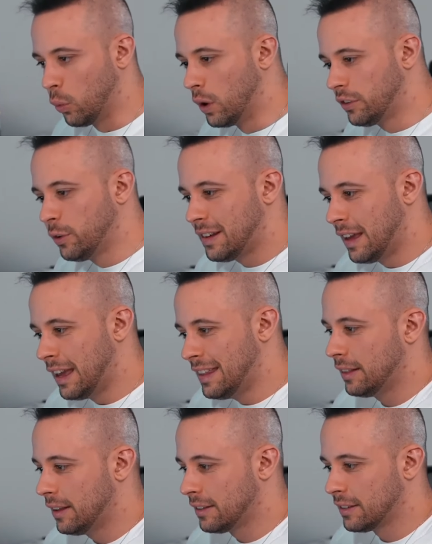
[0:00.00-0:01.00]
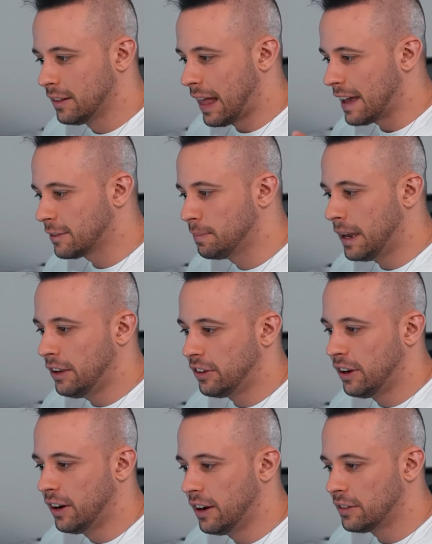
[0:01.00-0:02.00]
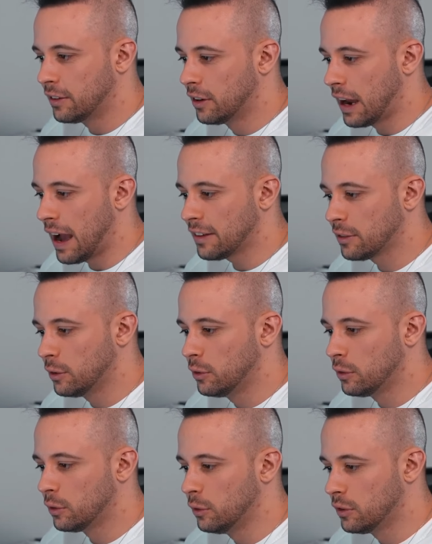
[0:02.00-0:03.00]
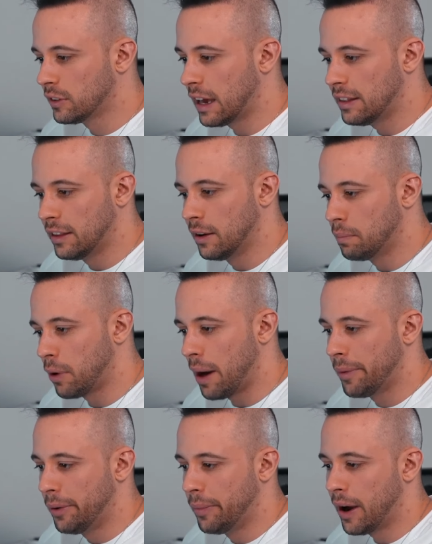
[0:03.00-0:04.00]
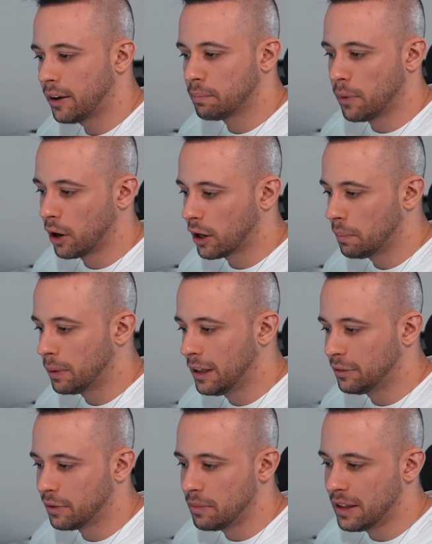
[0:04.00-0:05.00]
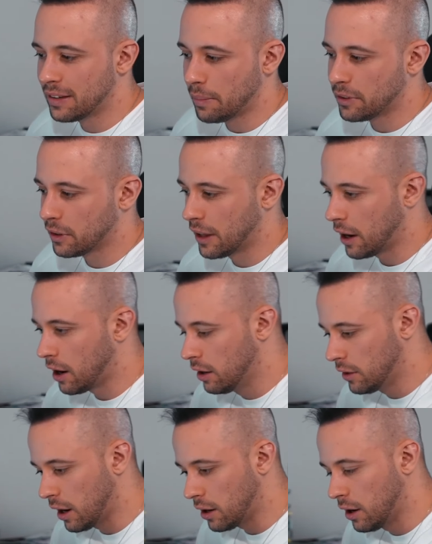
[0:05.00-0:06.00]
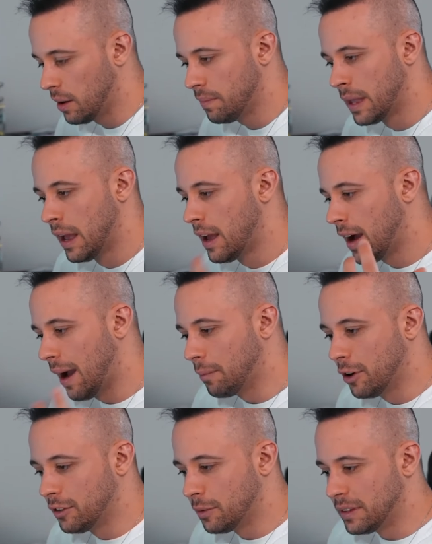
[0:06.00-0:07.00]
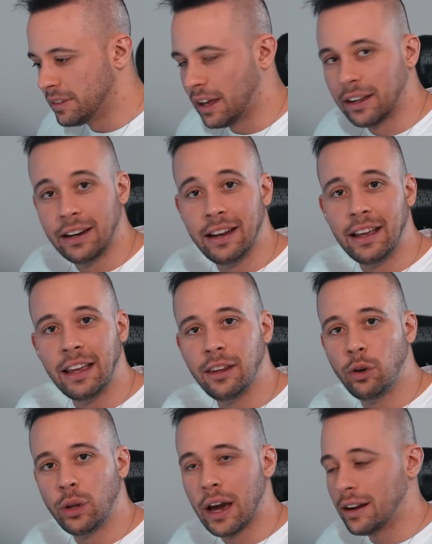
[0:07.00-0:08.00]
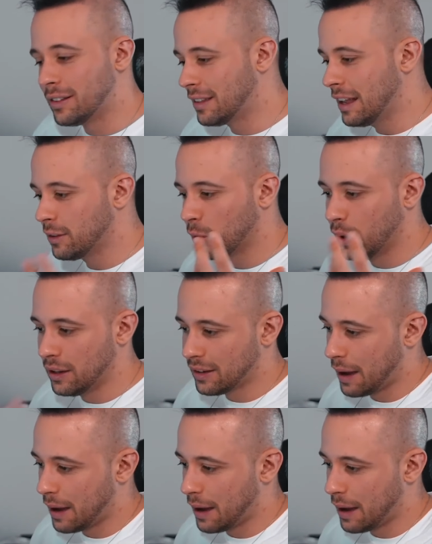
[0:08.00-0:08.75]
once you hit this last page here, it's going to ask you to set the primary marketplace. For me, it's amazon.com. I'm going to be selling it in the United States, so it's